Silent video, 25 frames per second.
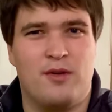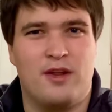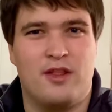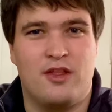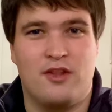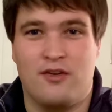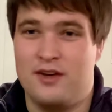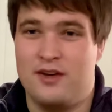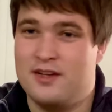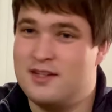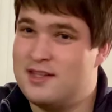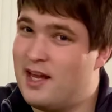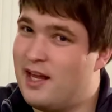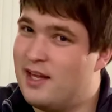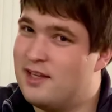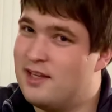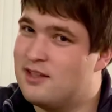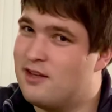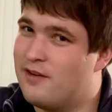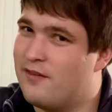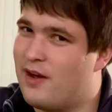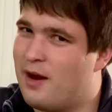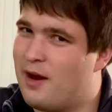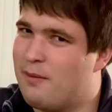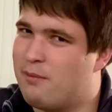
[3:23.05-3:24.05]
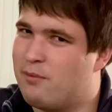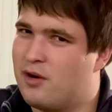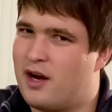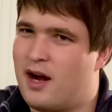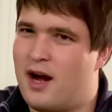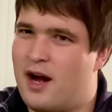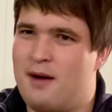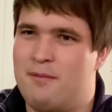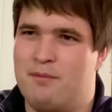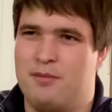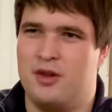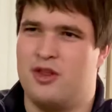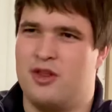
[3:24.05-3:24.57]
There is a hint of apricot,
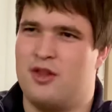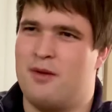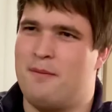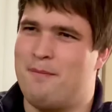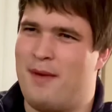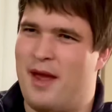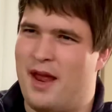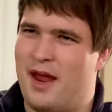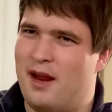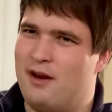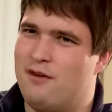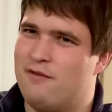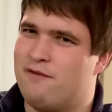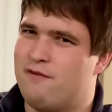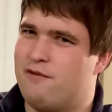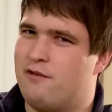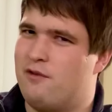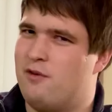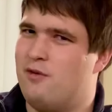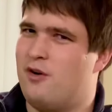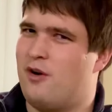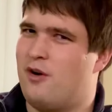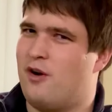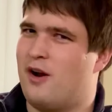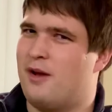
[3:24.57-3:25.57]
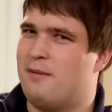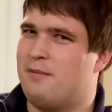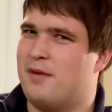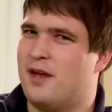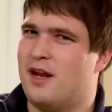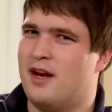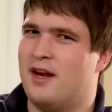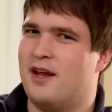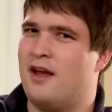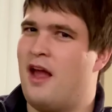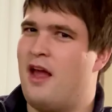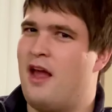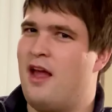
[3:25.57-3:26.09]
but the main fruit note I'm
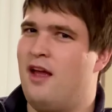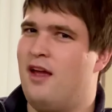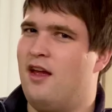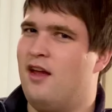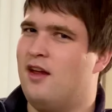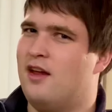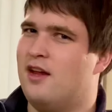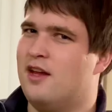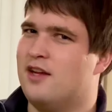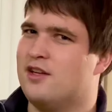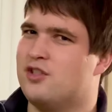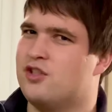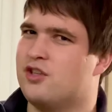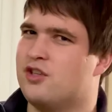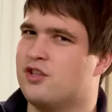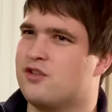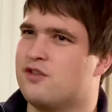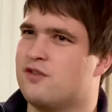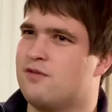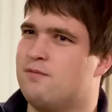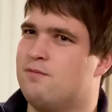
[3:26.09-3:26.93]
getting is just